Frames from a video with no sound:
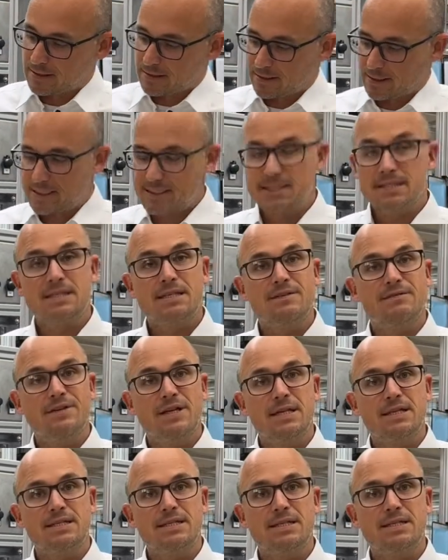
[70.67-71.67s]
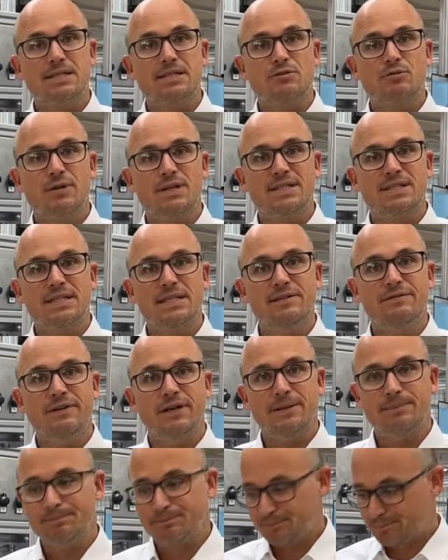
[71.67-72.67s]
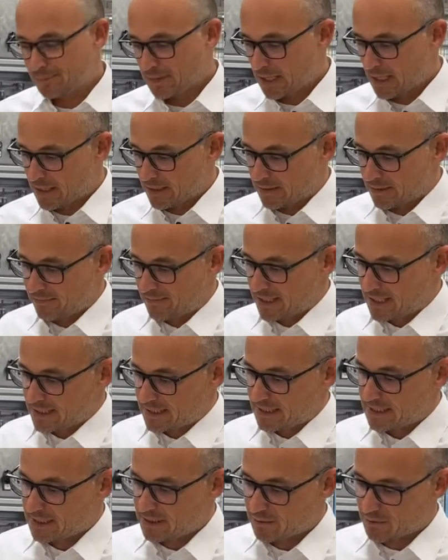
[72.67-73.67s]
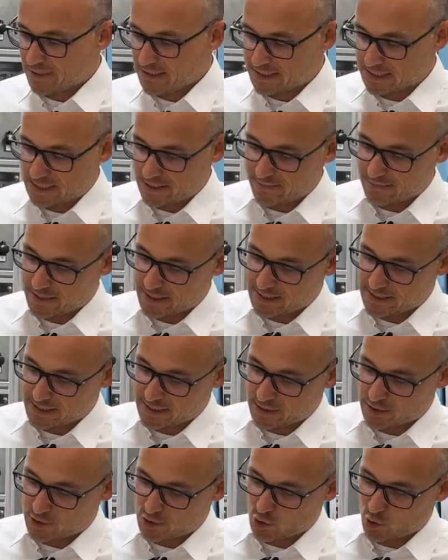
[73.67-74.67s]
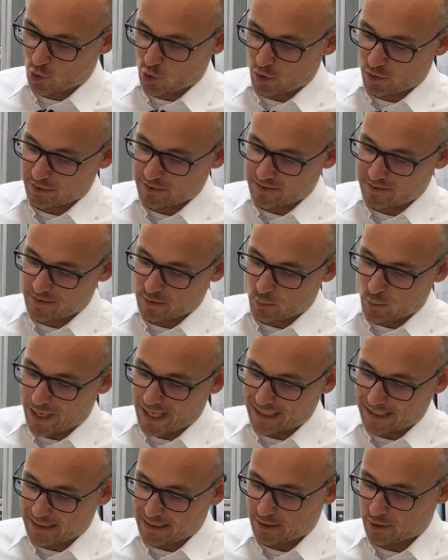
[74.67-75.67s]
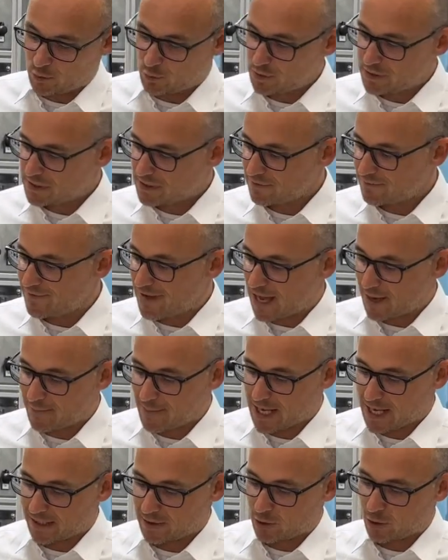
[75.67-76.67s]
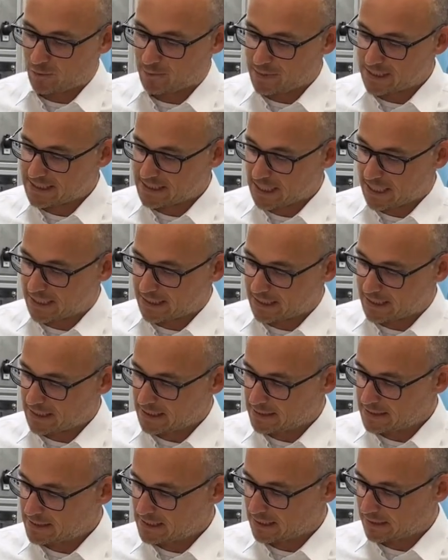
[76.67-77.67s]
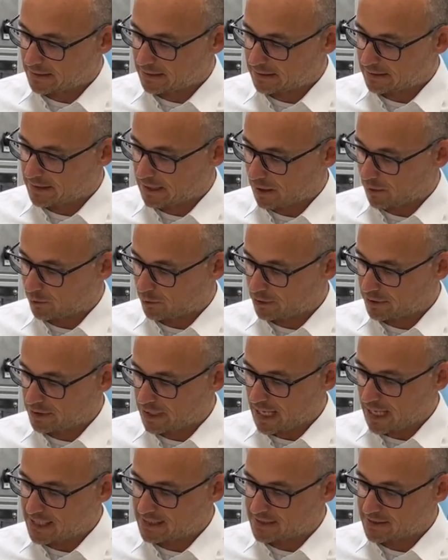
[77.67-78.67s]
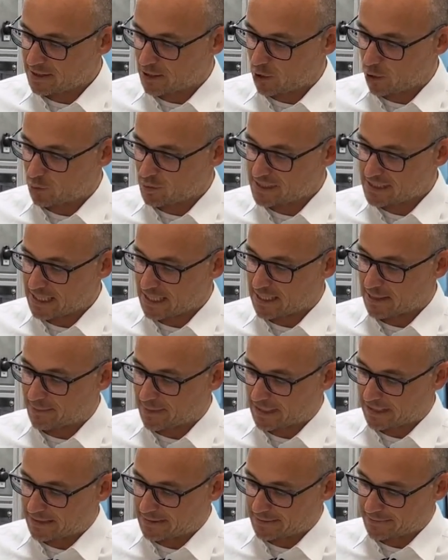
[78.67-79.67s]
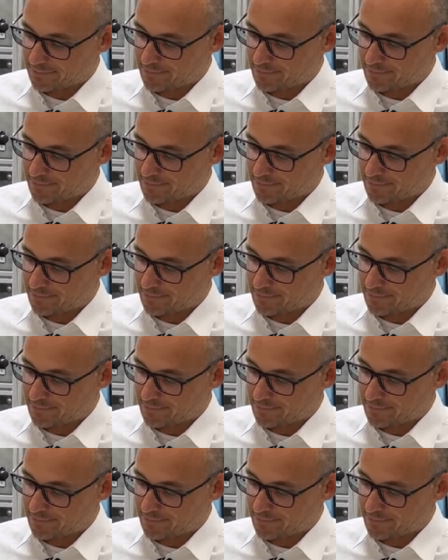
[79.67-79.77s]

This is the WeASSIST transceiver. The WeASSIST transceiver is installed in the widely used WERMA KombiSIGN signal tower as the lowest element.